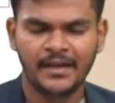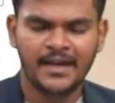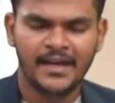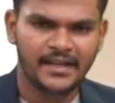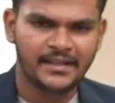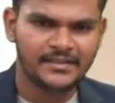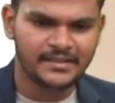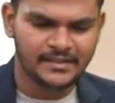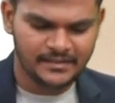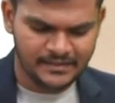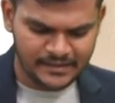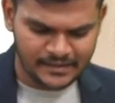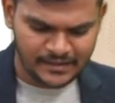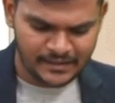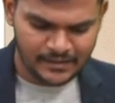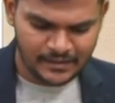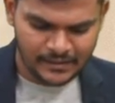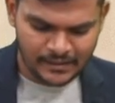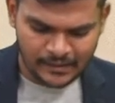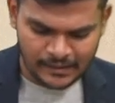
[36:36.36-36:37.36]
Is
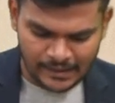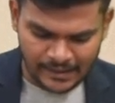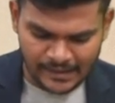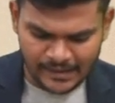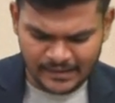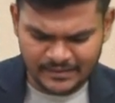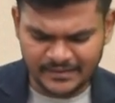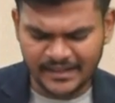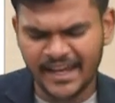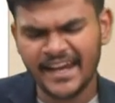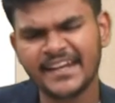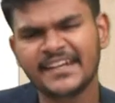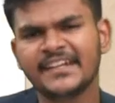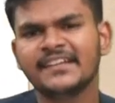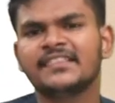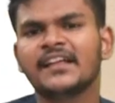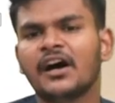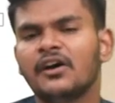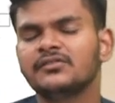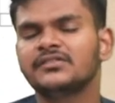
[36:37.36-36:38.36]

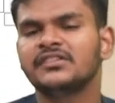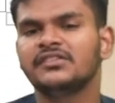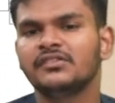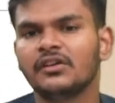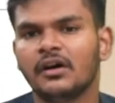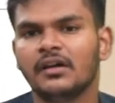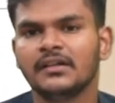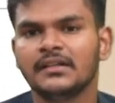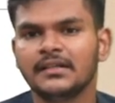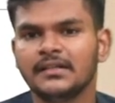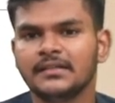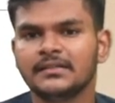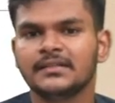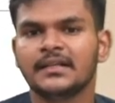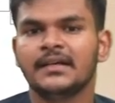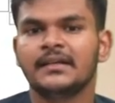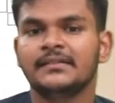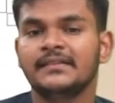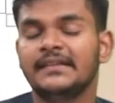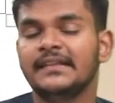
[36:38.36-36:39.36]
$80,000
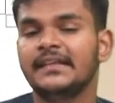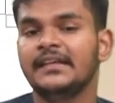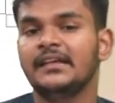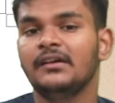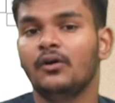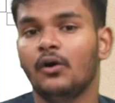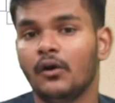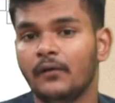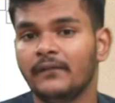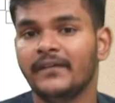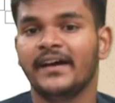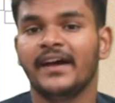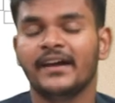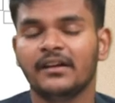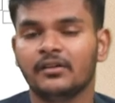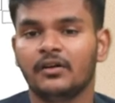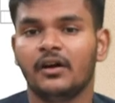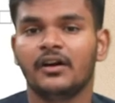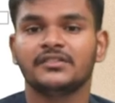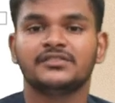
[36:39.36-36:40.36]
the
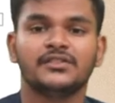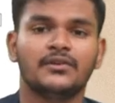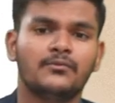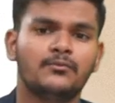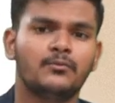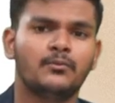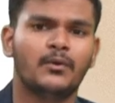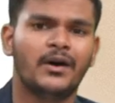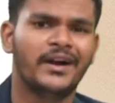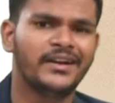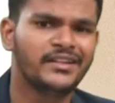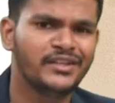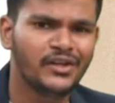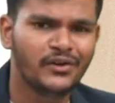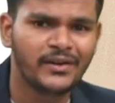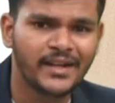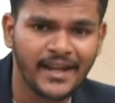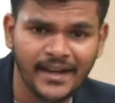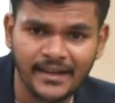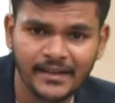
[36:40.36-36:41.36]
overhead cost of one
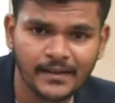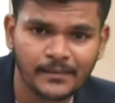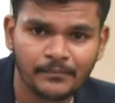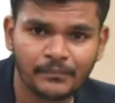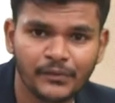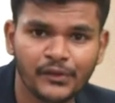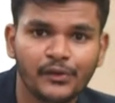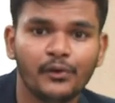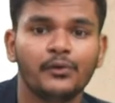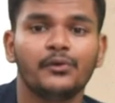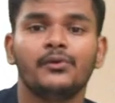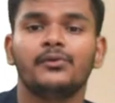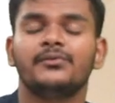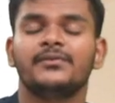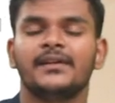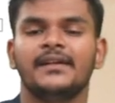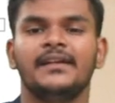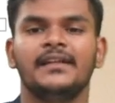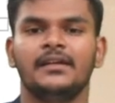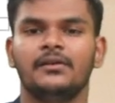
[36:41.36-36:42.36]
unit? No, not
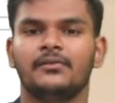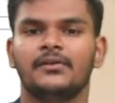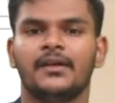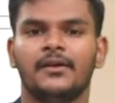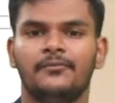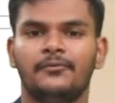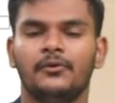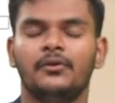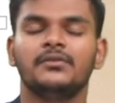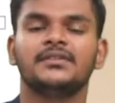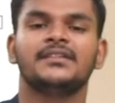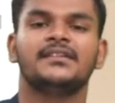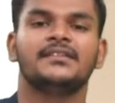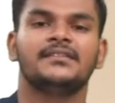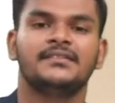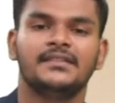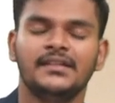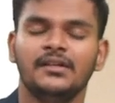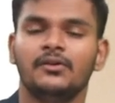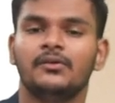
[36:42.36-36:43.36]
really. Okay, folks, it
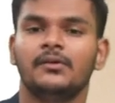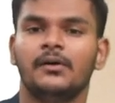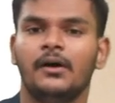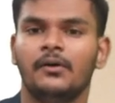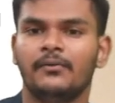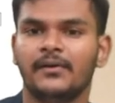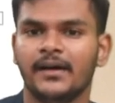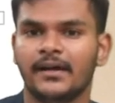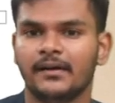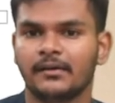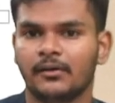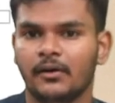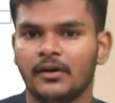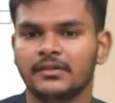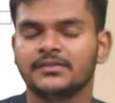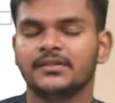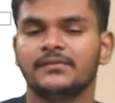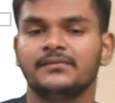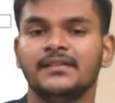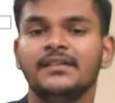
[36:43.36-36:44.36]
is the overhead
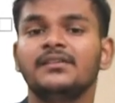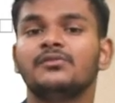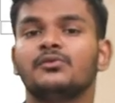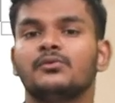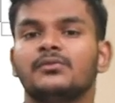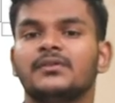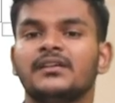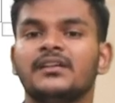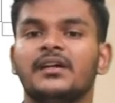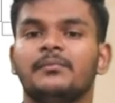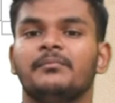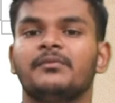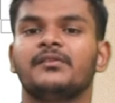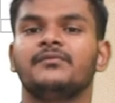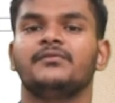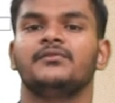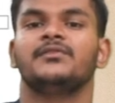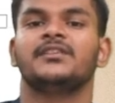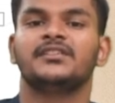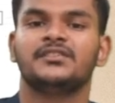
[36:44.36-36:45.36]
cost of the total number
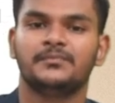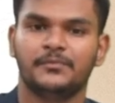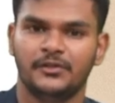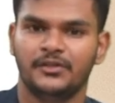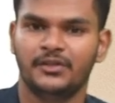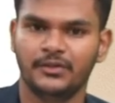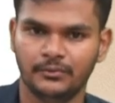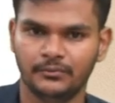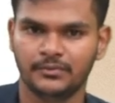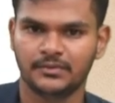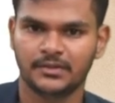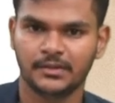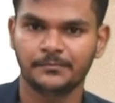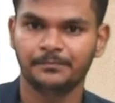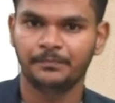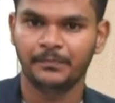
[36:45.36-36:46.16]
of units produced